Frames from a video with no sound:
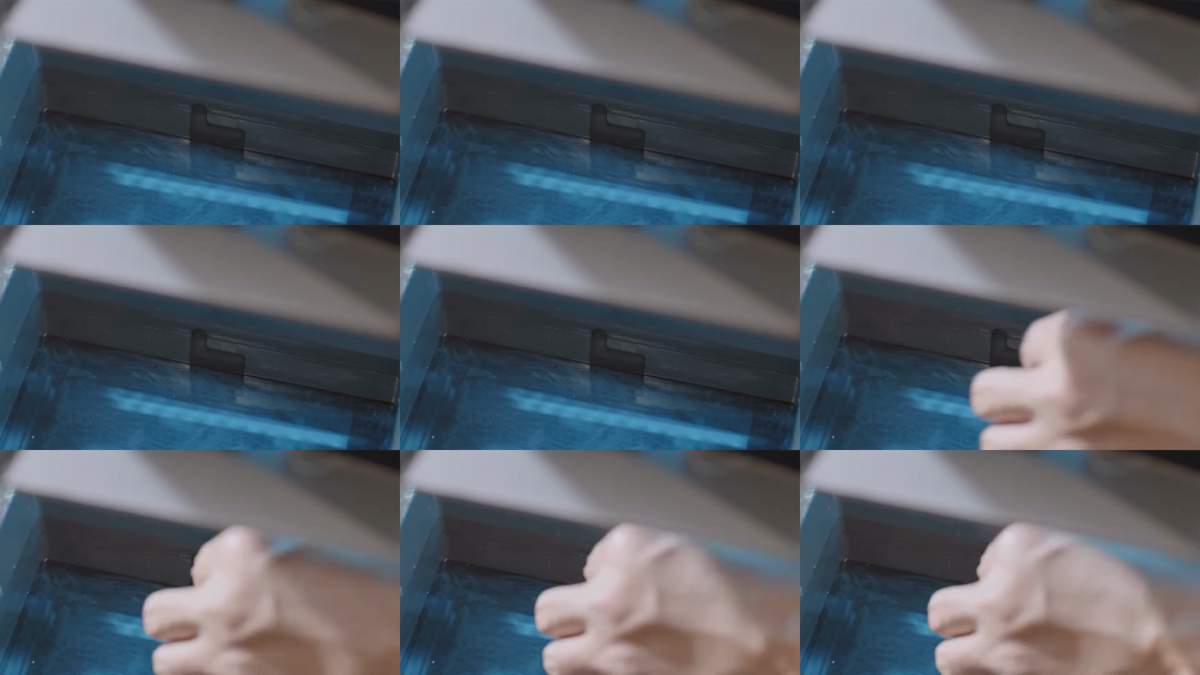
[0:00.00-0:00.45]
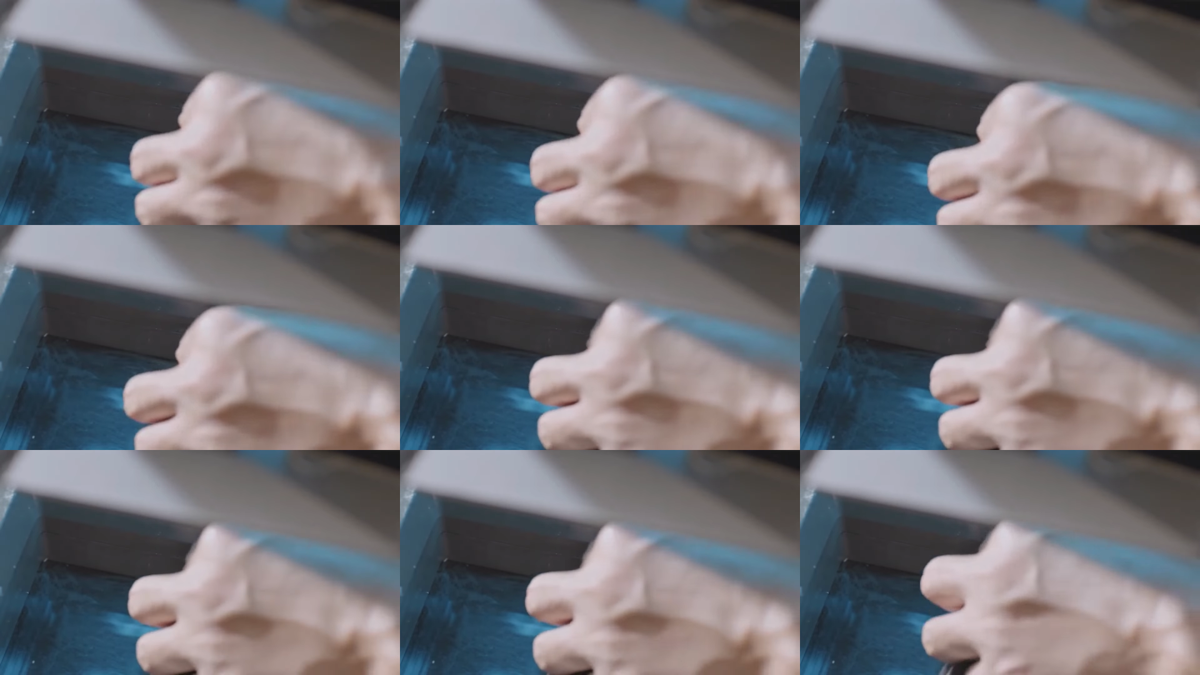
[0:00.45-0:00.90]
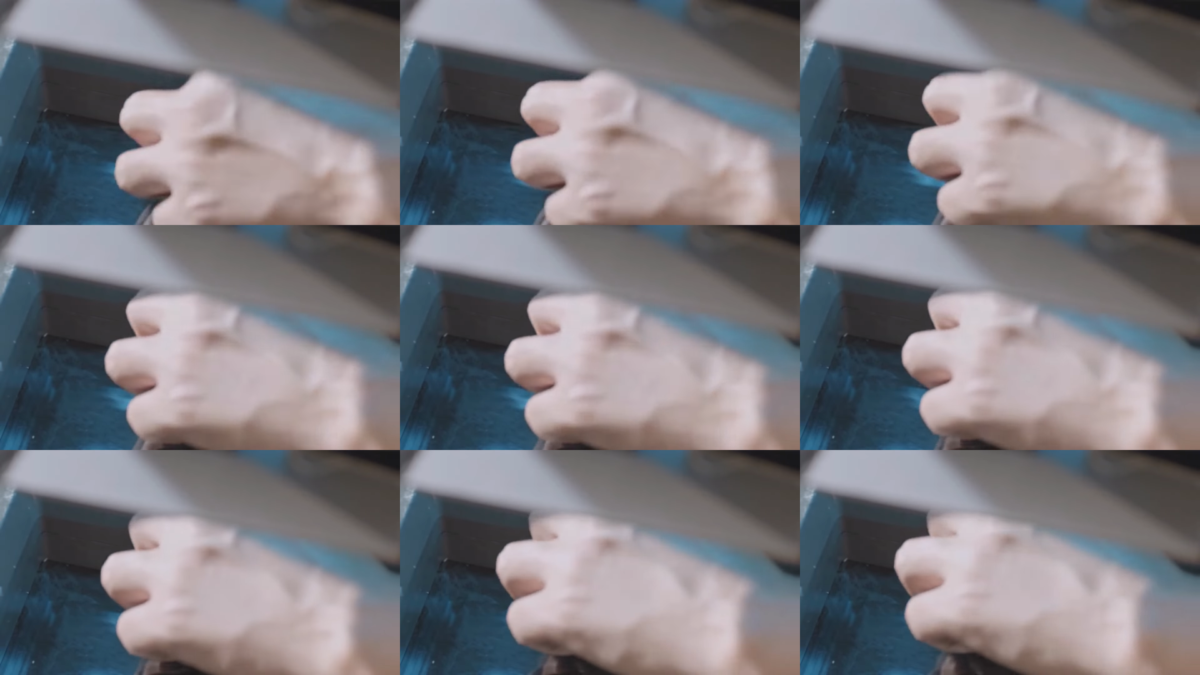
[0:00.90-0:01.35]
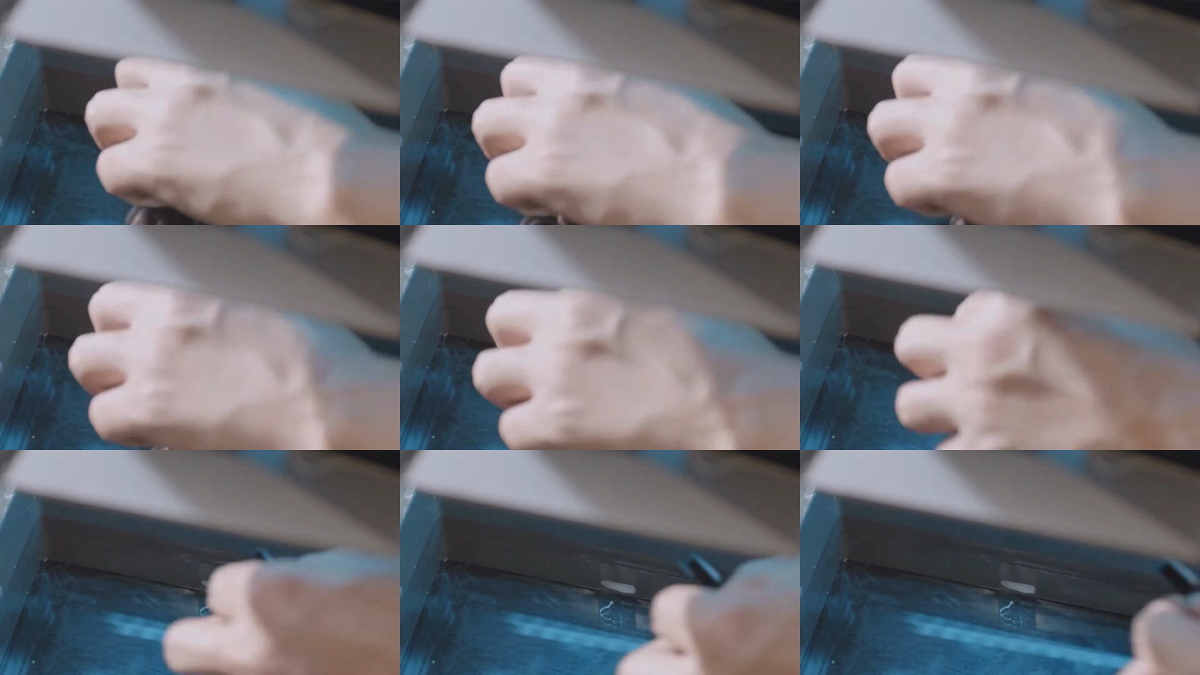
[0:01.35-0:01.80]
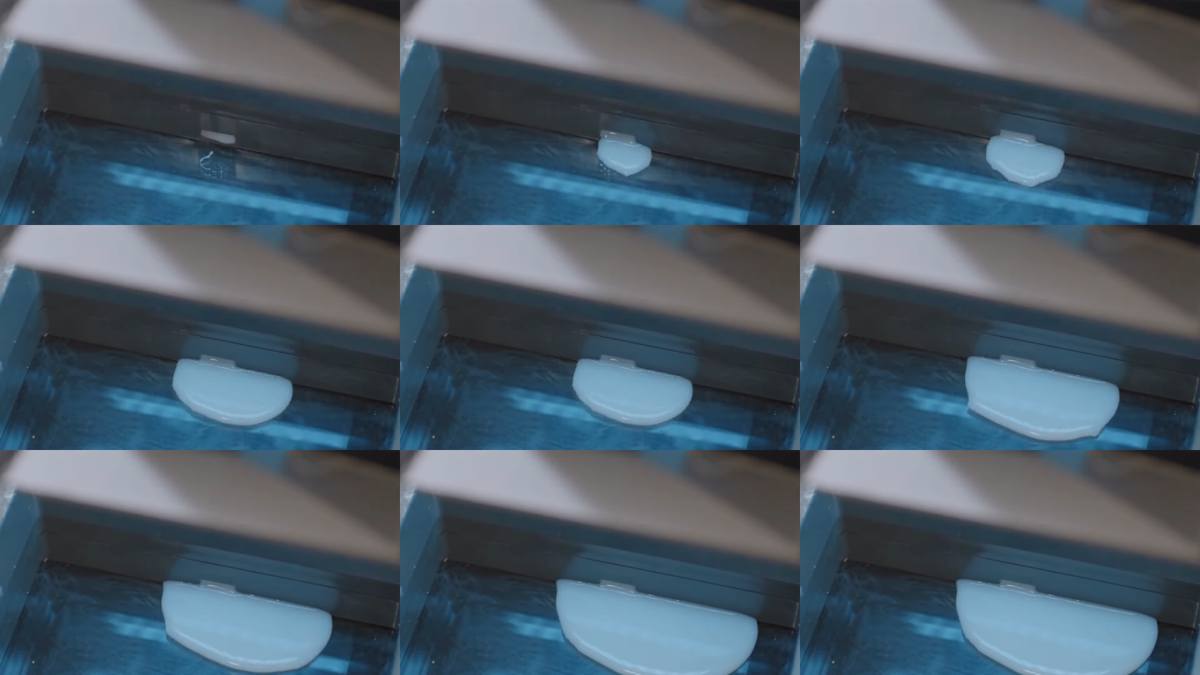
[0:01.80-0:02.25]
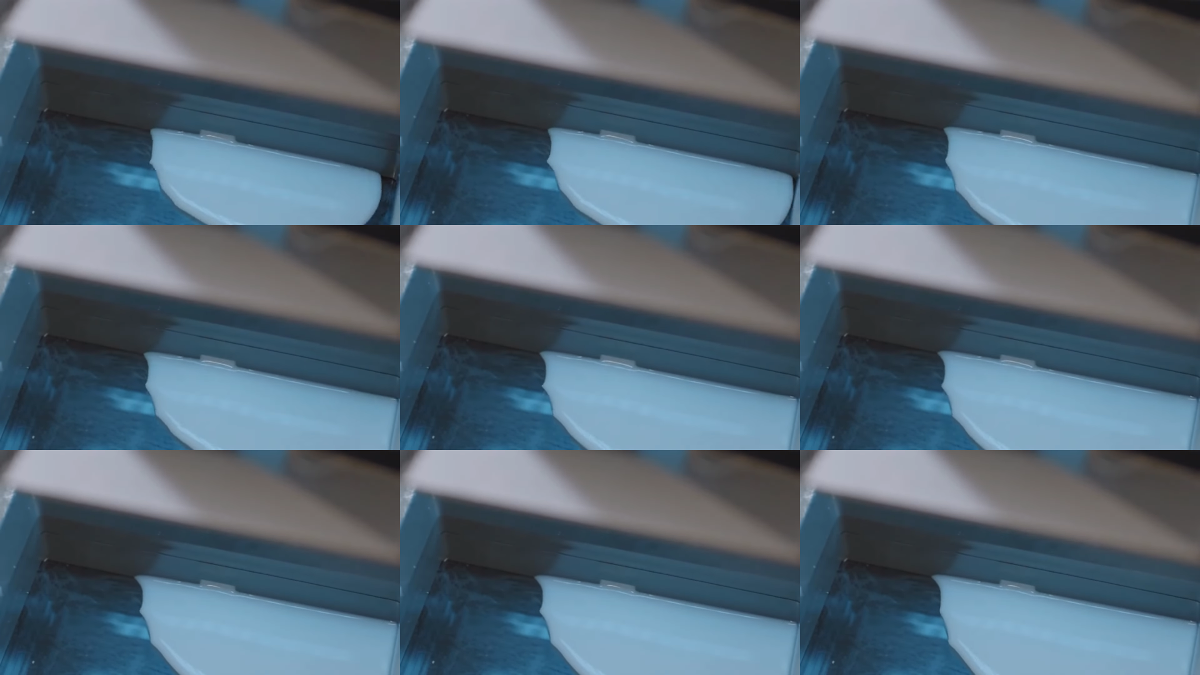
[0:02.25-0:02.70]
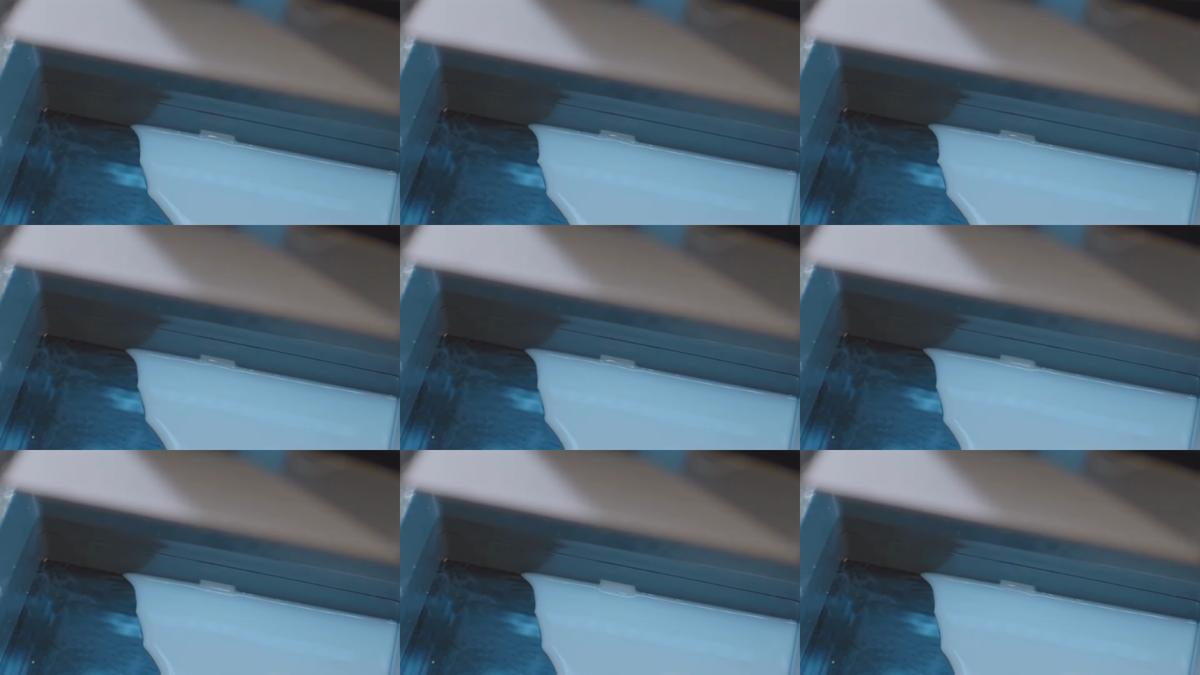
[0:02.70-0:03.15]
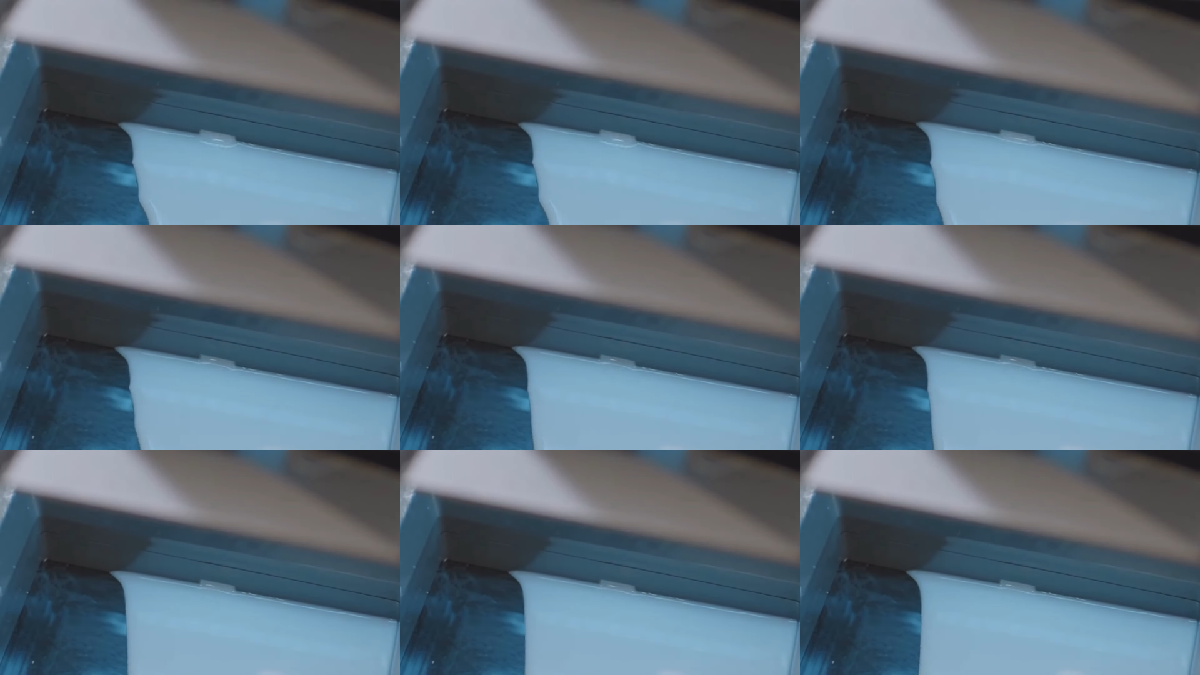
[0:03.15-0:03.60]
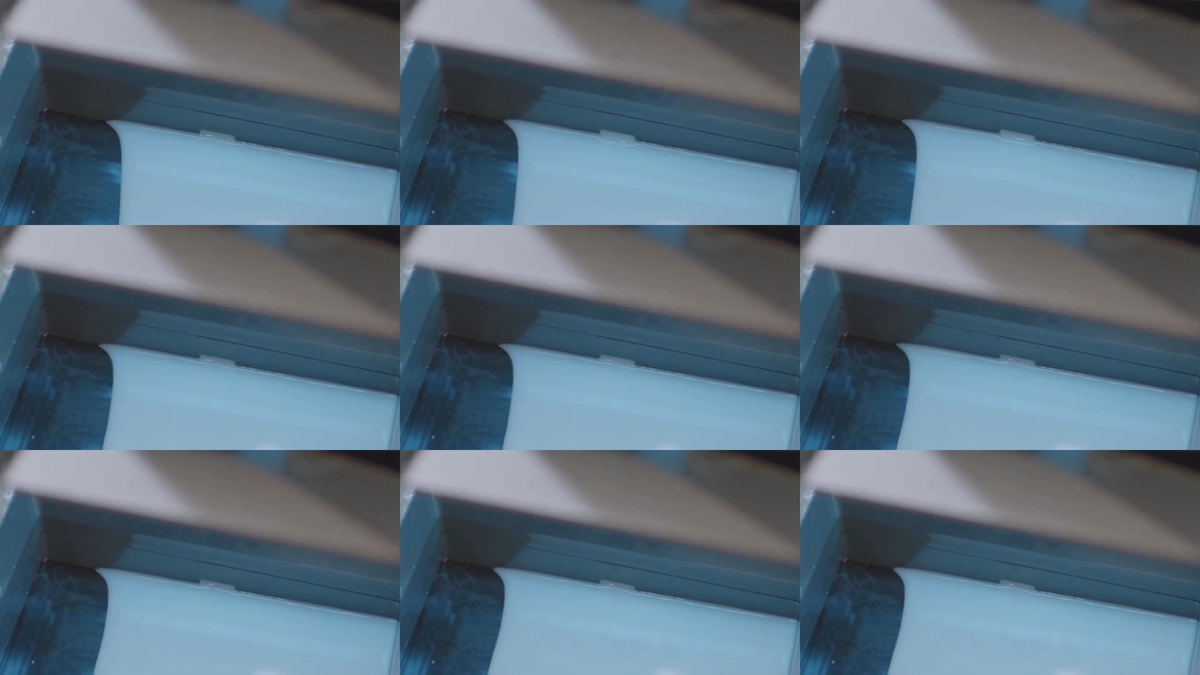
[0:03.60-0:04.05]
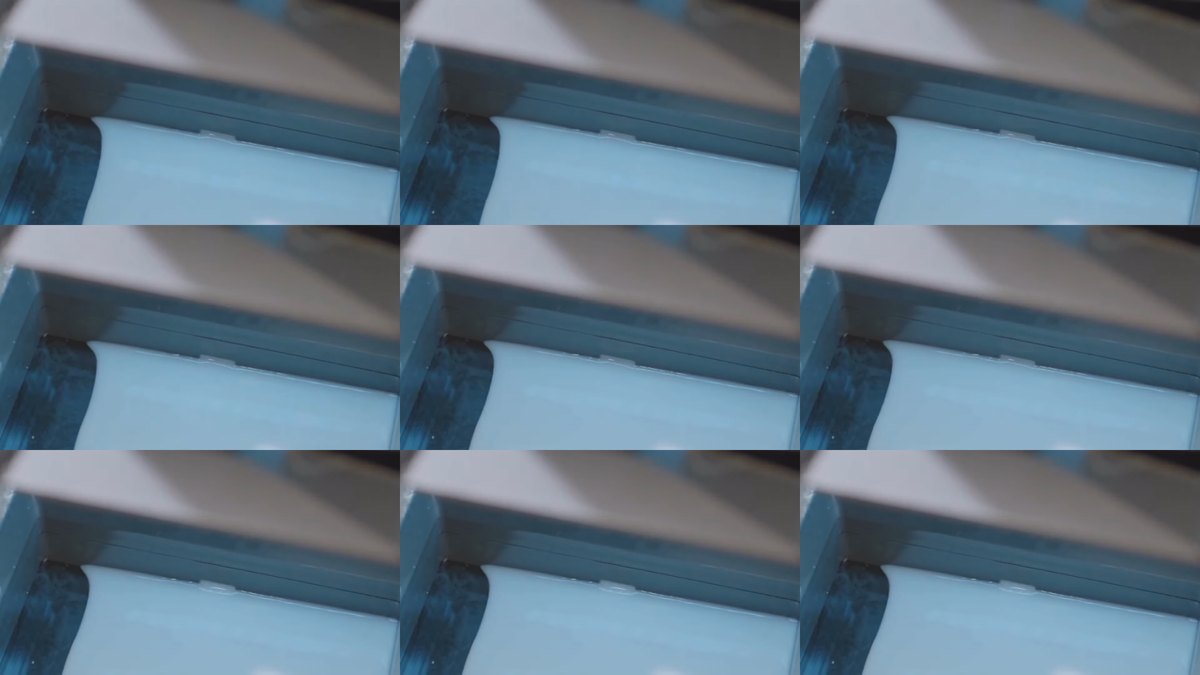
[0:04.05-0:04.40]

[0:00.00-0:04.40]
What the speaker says: No face is visible, so there are no lips to read.